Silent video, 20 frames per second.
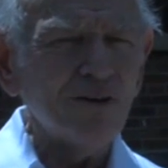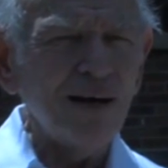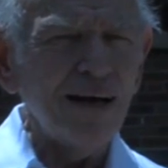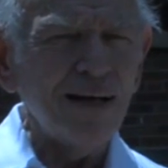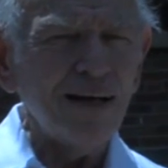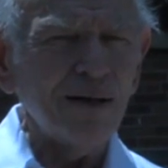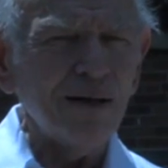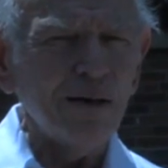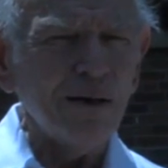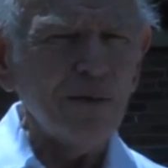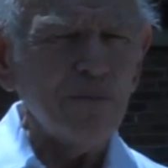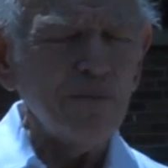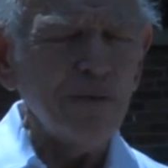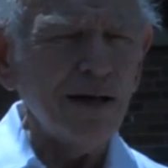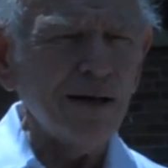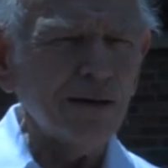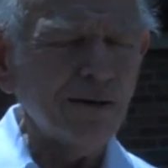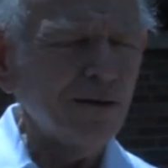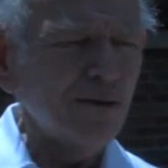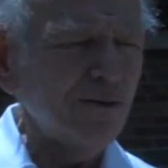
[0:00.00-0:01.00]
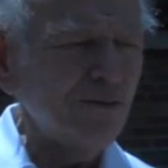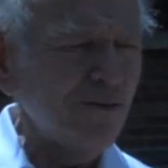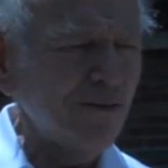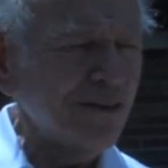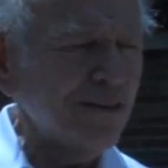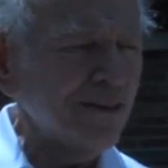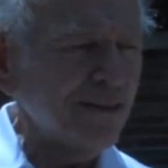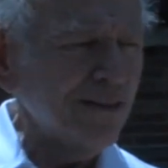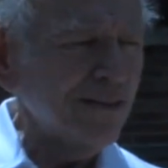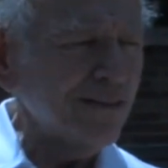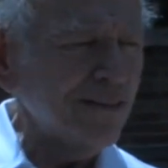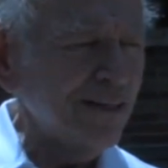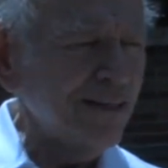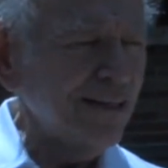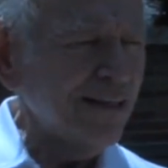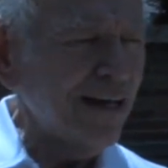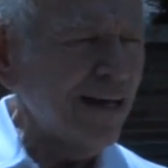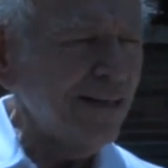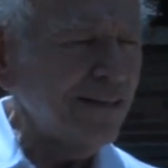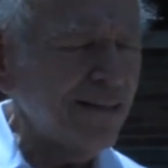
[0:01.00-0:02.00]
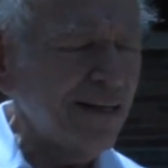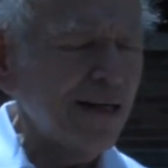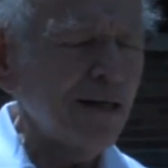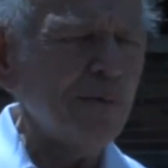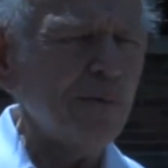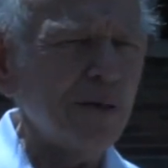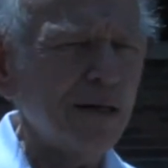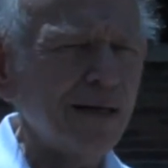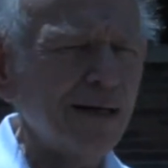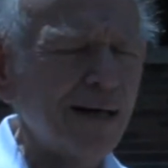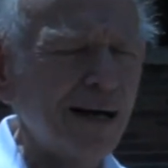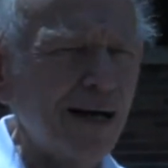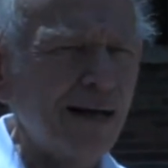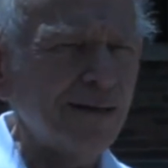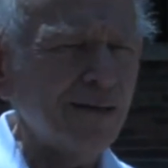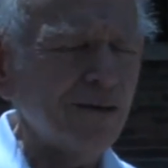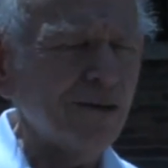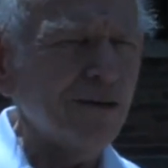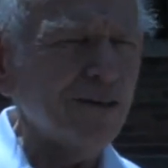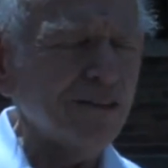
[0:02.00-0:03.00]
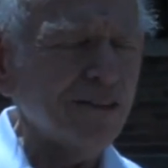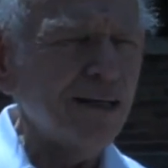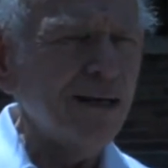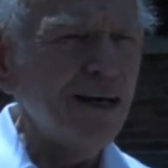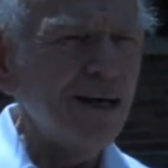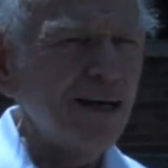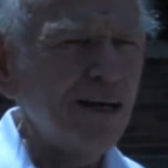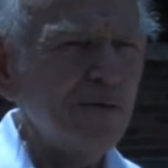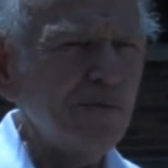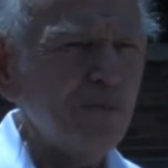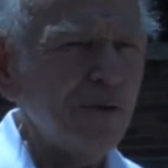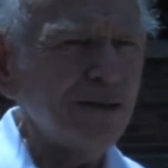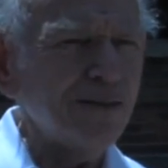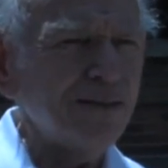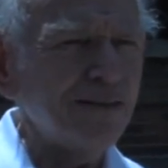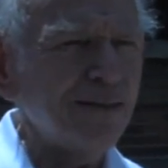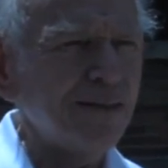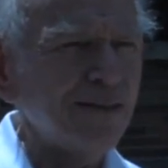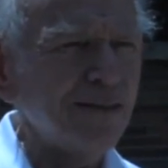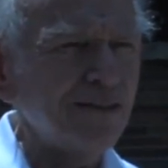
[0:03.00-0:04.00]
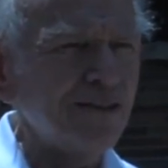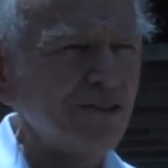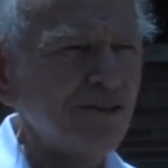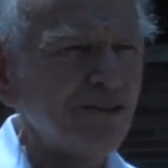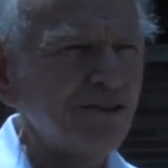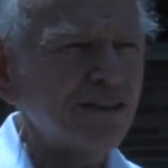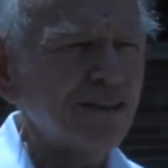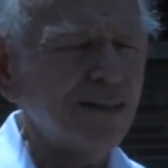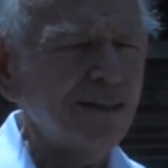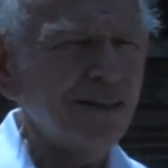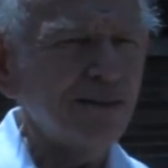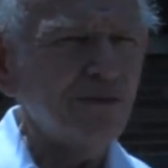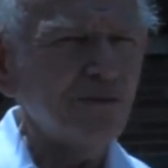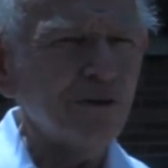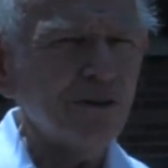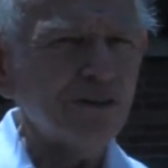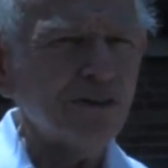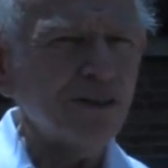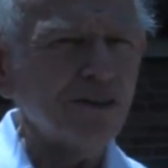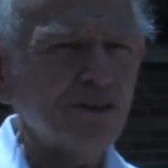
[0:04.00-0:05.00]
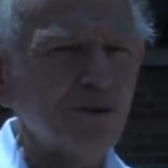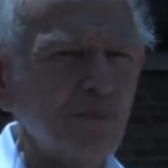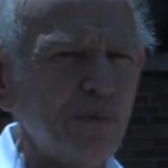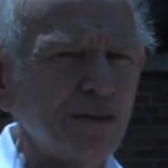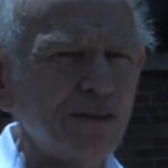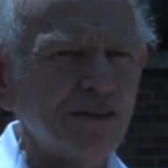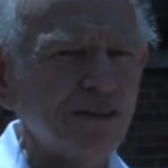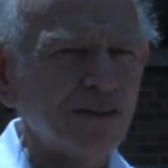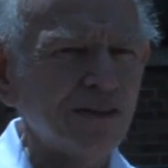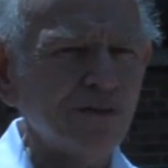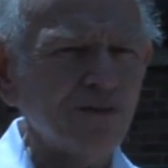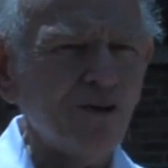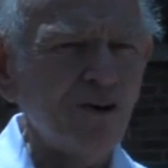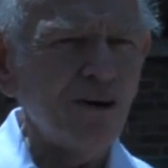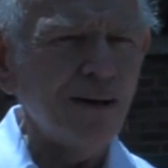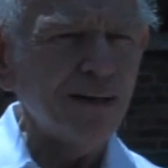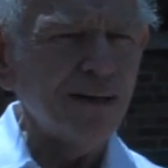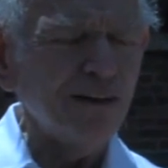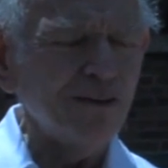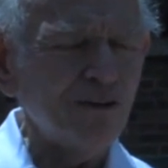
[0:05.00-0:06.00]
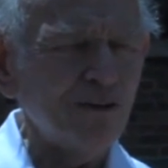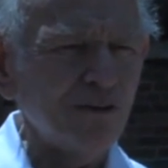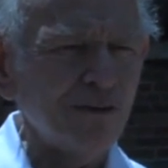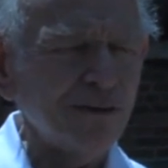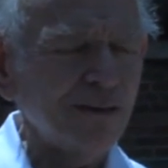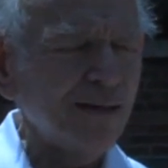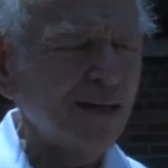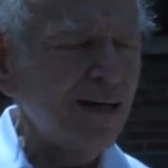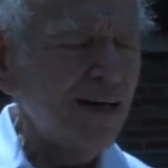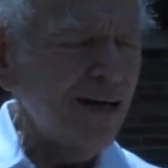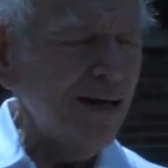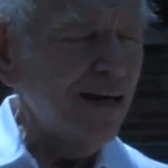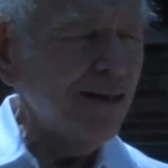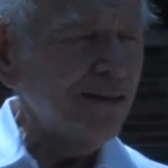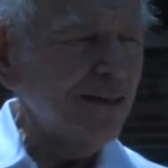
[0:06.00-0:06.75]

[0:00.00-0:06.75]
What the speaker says: had a medical facility in case anybody got hurt. But Jewish kids were suspicious of going into a